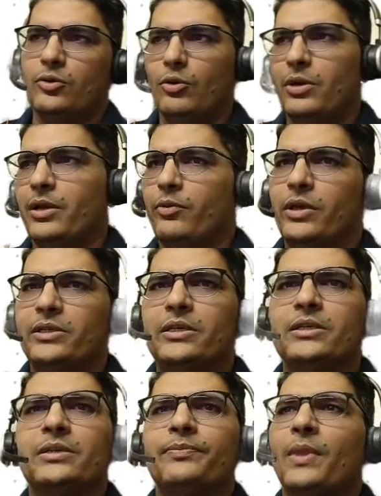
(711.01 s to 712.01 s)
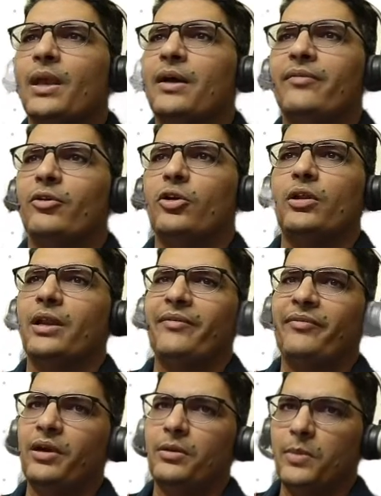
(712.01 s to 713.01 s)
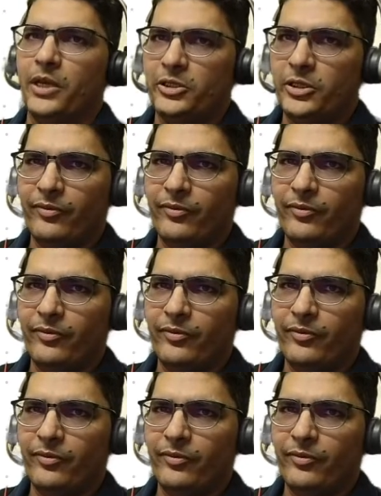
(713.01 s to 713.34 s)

Older questions I have not referred much.